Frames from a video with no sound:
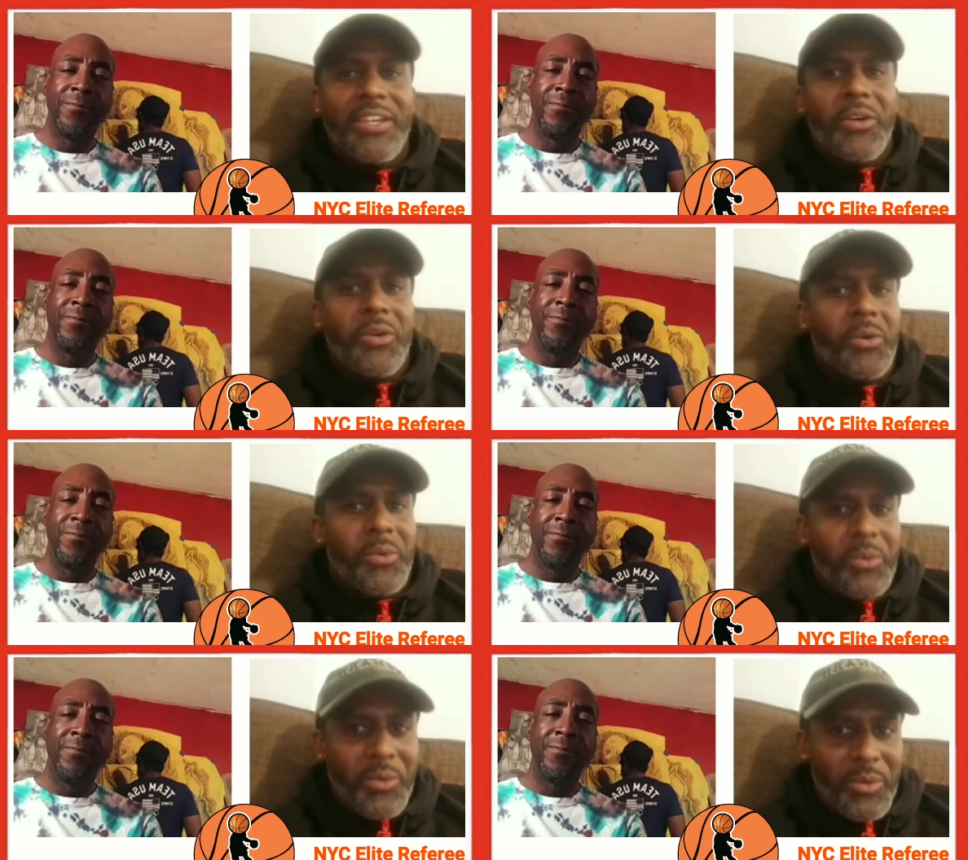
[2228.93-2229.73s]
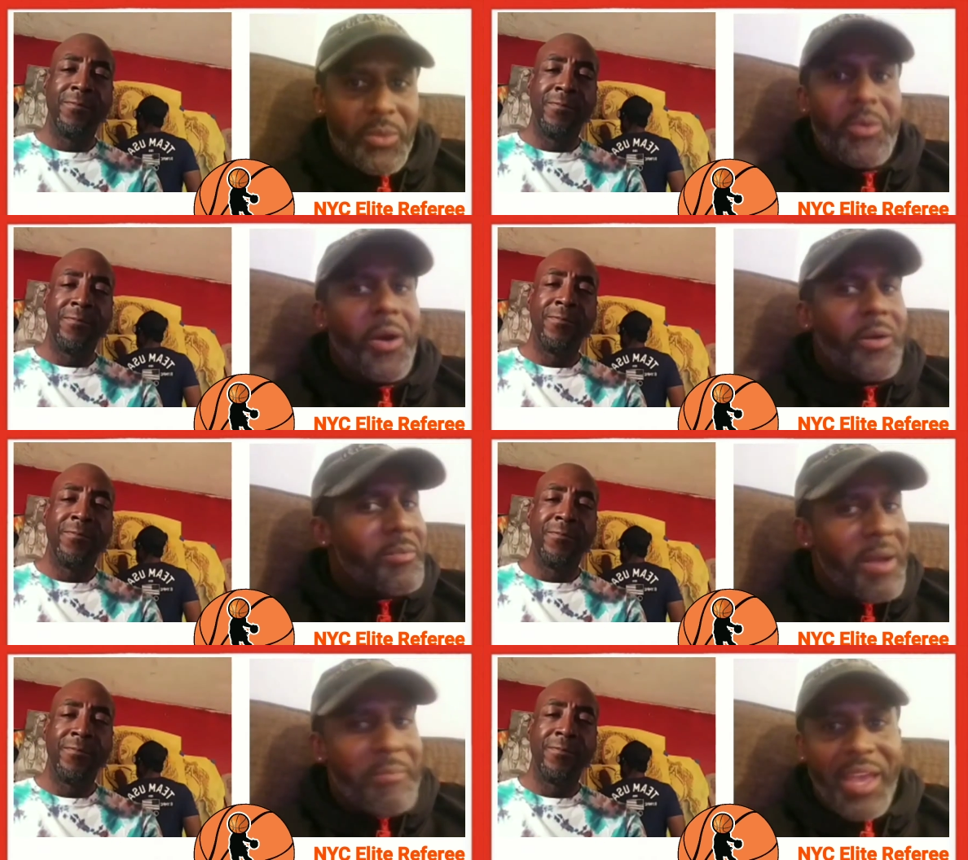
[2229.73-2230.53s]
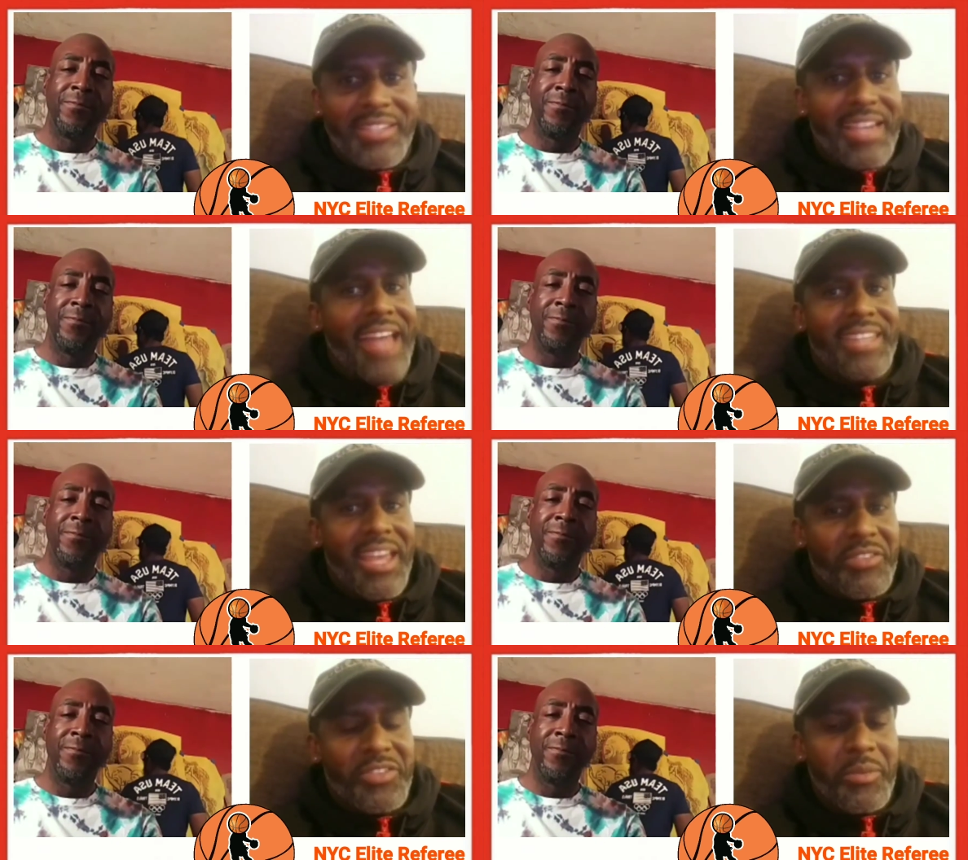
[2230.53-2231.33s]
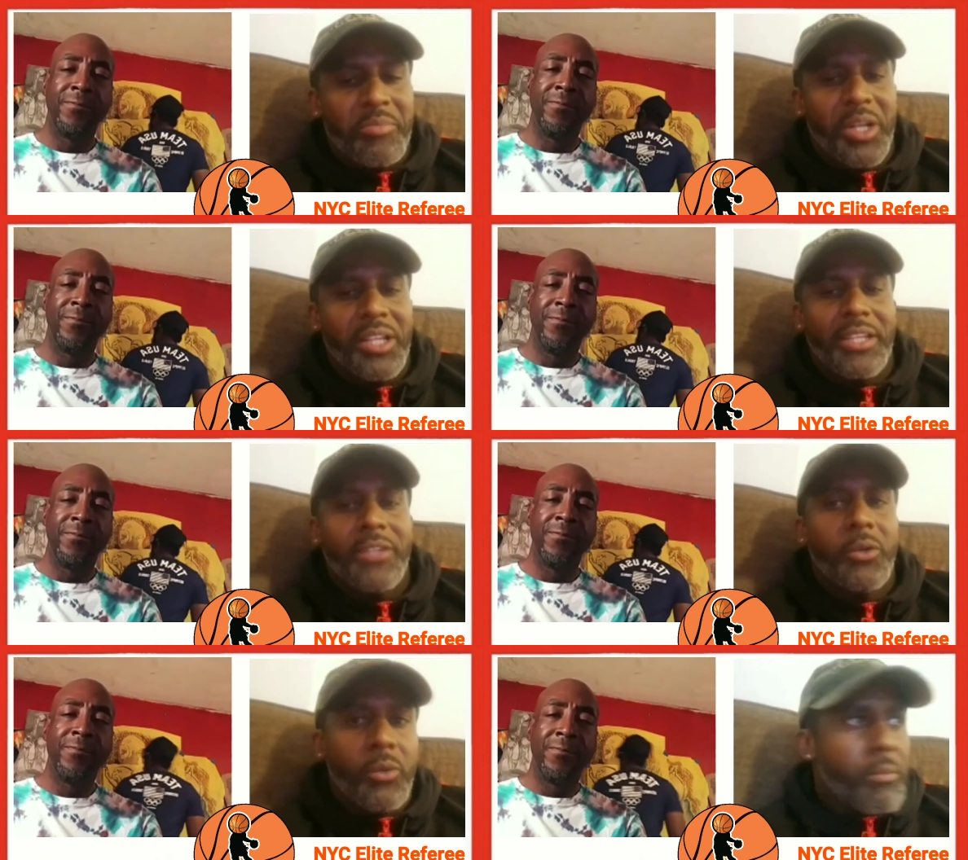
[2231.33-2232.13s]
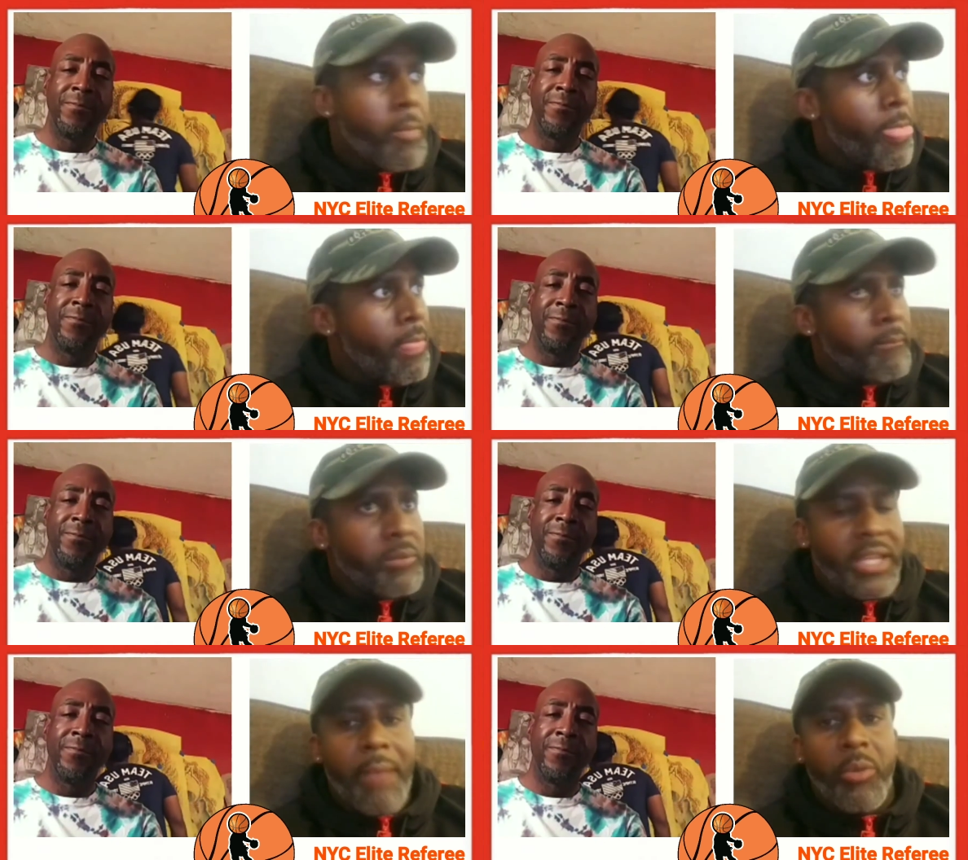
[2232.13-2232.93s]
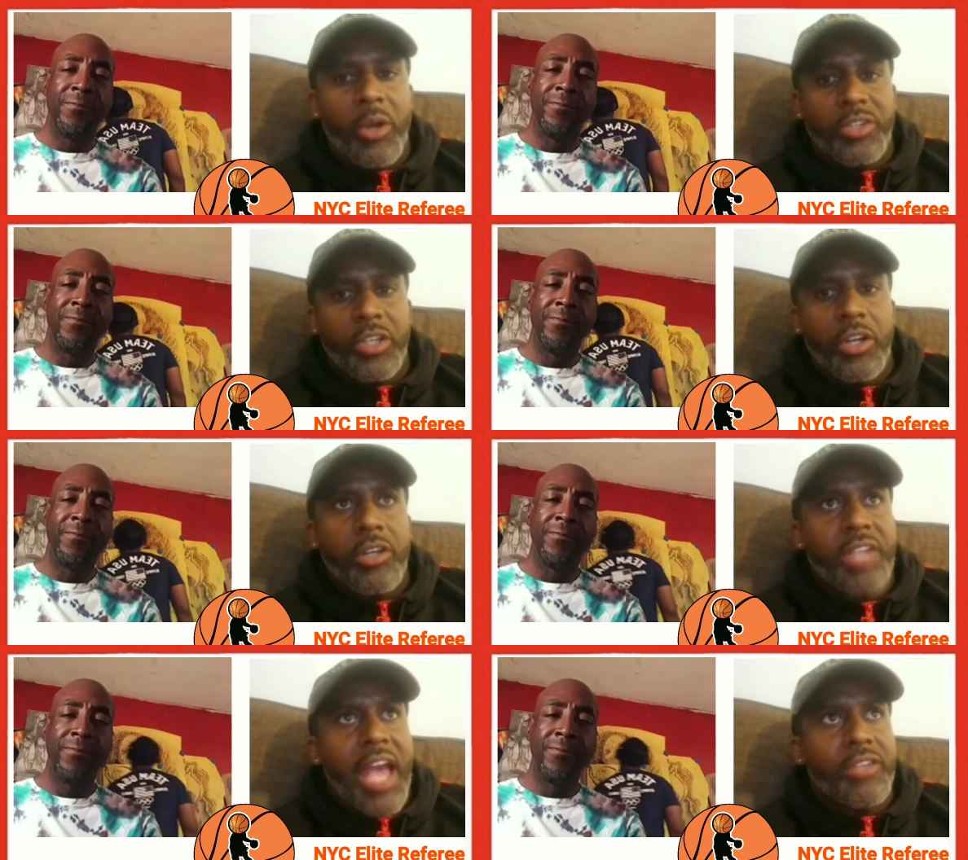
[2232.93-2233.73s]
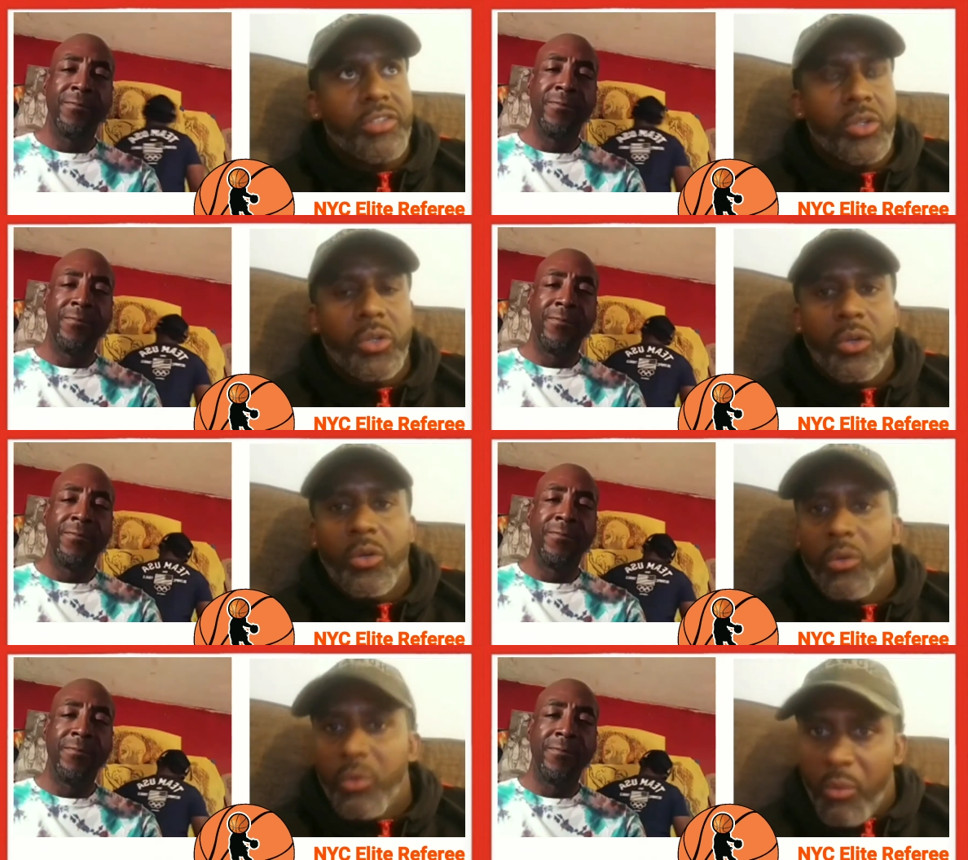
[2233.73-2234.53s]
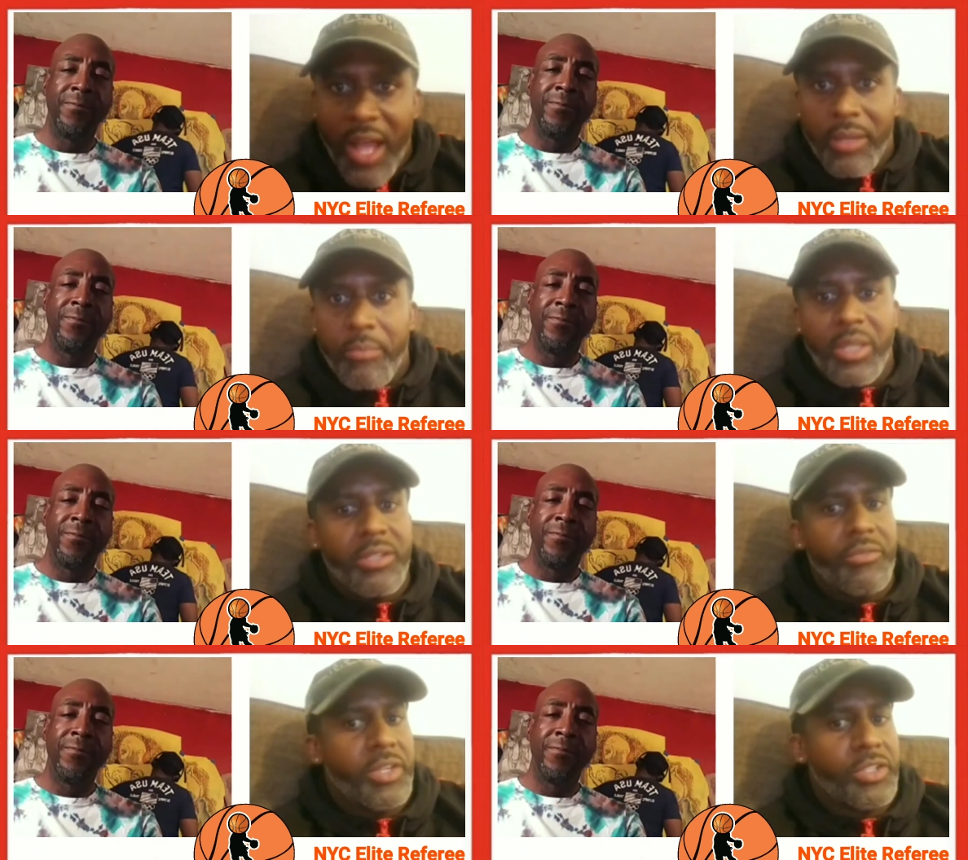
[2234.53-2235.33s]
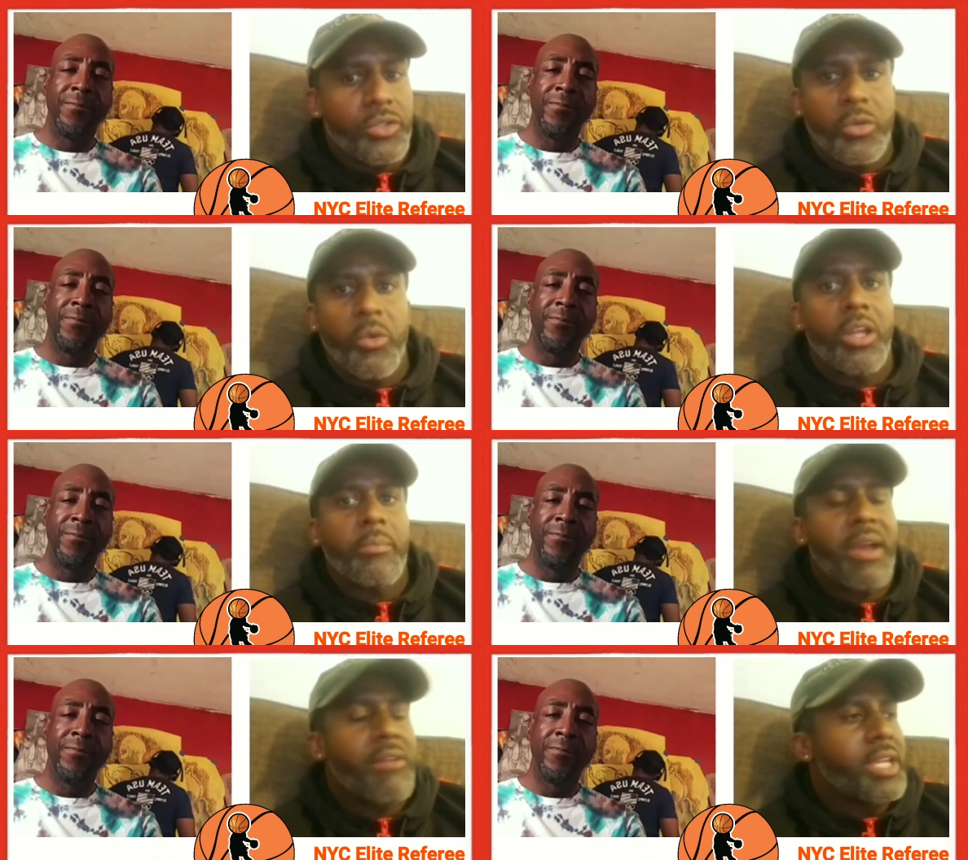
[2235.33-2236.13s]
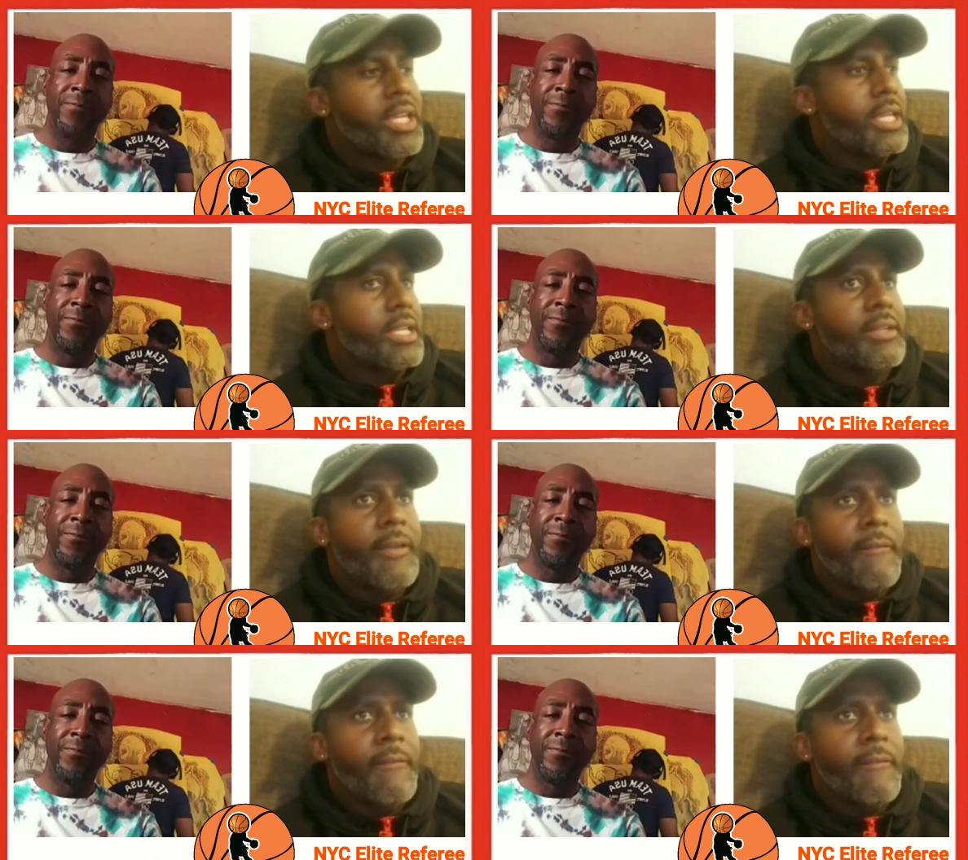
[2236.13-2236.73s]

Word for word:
Speaker 1: who, you know, my man Ty Davis from Brooklyn, who played at Boys and Girls High School, who wound up being Division two All-American